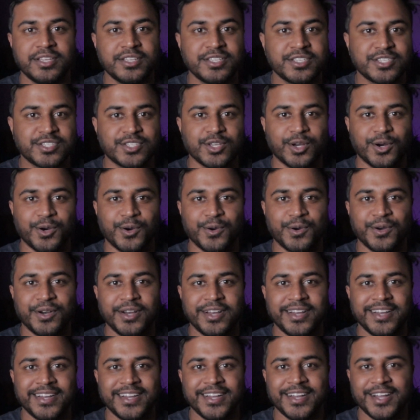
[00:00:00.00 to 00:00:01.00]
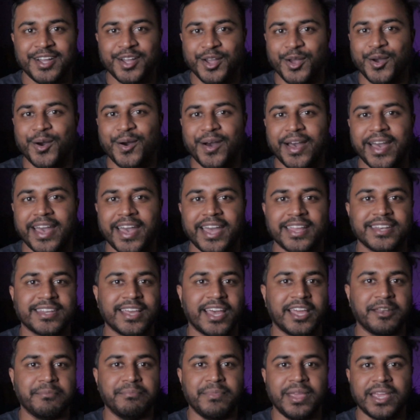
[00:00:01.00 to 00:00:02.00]
So go ahead
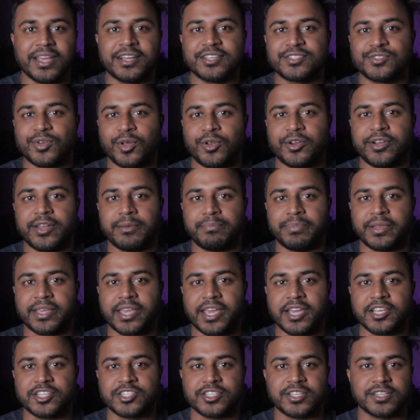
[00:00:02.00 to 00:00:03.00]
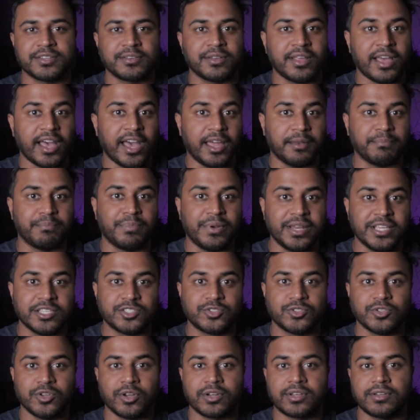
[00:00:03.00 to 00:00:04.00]
and make a solid application, and
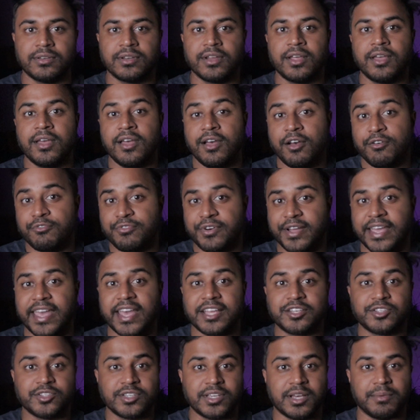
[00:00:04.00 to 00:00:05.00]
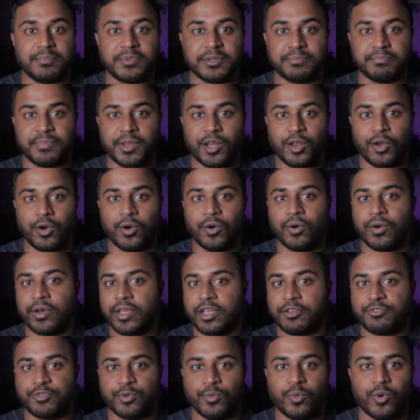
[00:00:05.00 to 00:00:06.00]
please do not forget to comment below
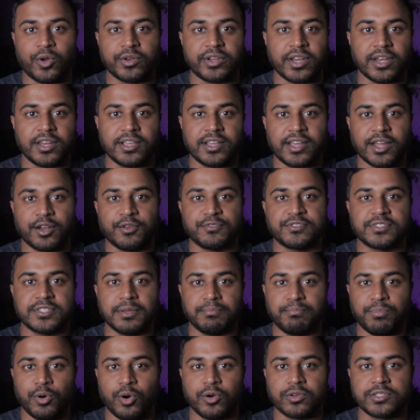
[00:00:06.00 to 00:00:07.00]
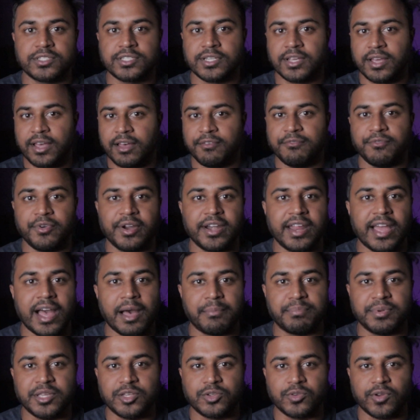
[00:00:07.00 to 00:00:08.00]
if you want any kind of support. Very
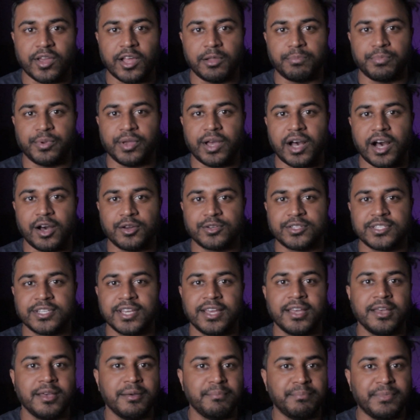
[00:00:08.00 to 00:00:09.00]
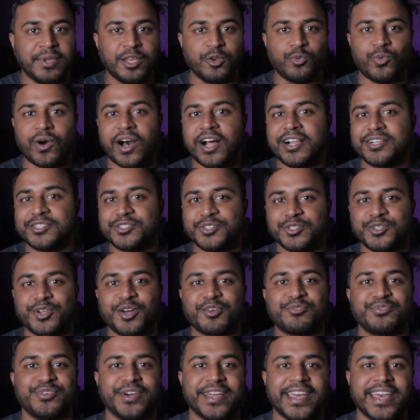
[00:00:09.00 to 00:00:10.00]
happy to help you out. Meanwhile, do
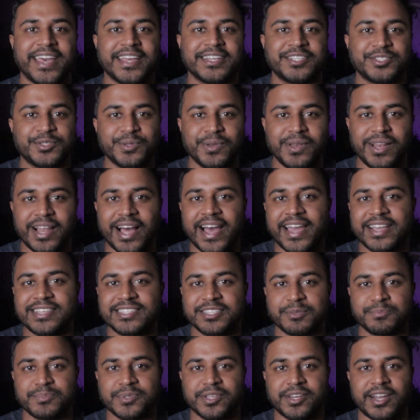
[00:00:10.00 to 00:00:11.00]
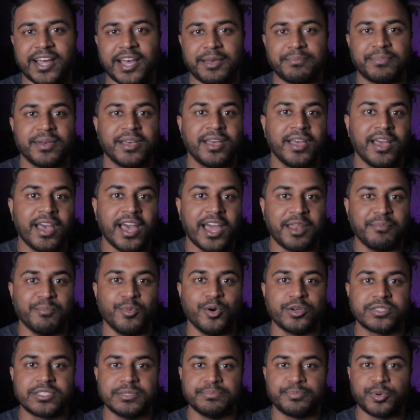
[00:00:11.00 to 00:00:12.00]
not forget to like, subscribe, and
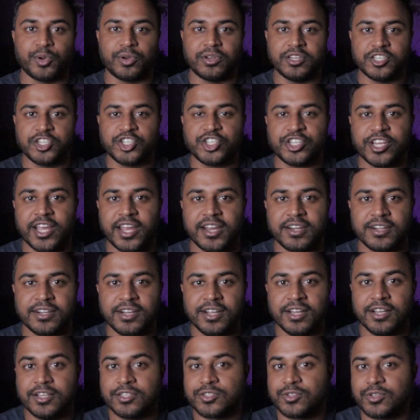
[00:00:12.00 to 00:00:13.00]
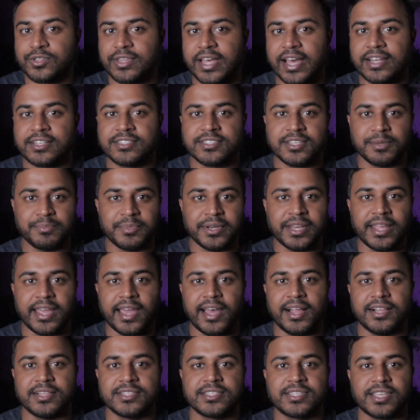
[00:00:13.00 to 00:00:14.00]
most importantly share, so that somebody
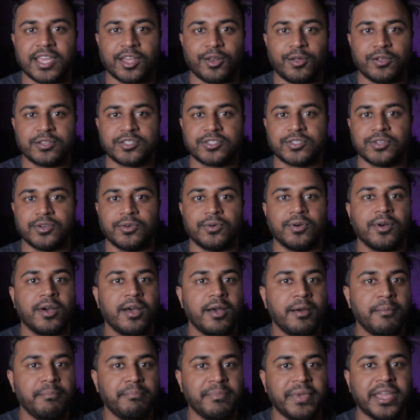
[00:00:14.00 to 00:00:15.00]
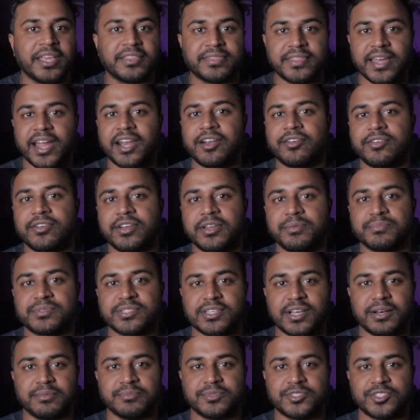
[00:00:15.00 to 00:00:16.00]
else can also make their dreams
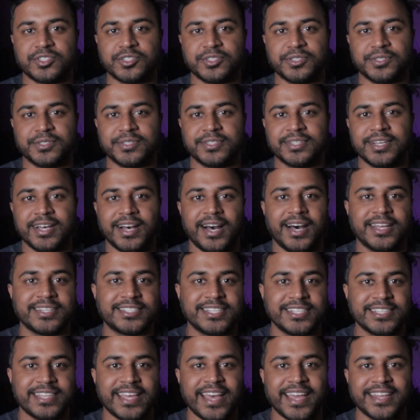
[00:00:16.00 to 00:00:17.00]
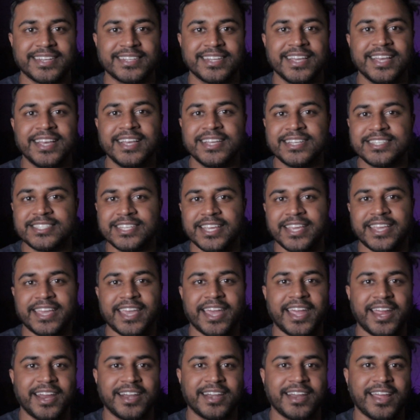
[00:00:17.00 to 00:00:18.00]
come true. Until then, take
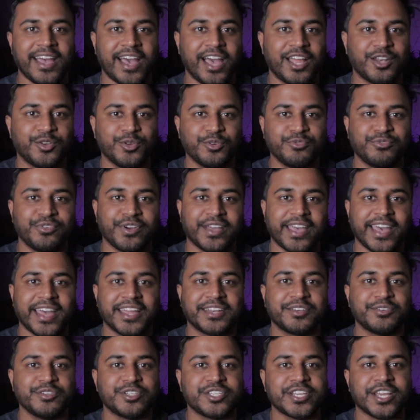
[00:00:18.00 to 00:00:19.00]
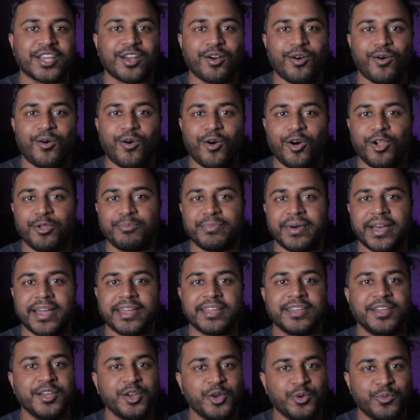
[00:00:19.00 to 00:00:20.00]
care, and don't forget to check all
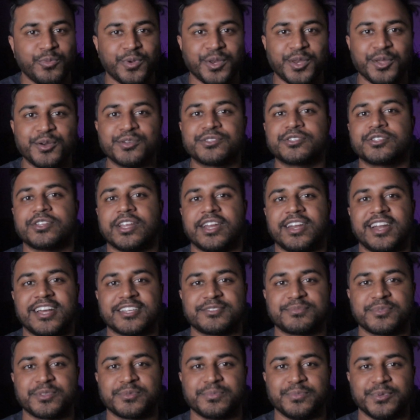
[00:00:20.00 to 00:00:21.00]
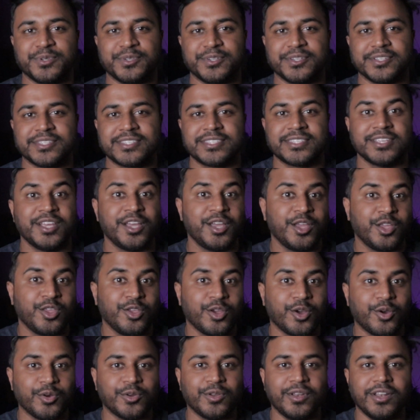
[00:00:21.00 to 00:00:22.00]
my videos on Erasmus Mundus.
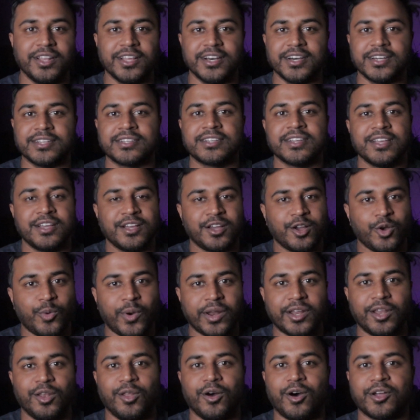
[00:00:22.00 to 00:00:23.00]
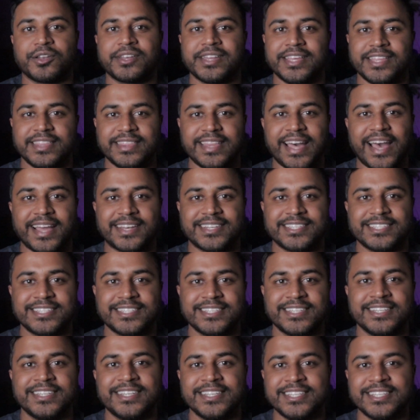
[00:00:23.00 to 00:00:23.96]
You're going to learn quite a lot in that.